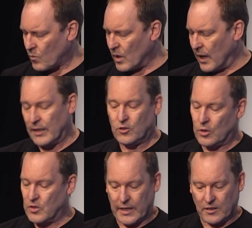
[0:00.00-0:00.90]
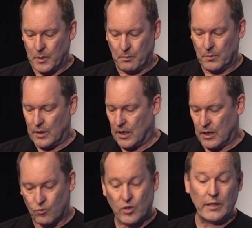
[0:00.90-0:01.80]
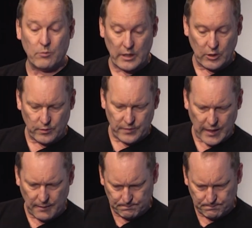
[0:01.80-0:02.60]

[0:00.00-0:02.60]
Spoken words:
it turns out to be really, really good for that.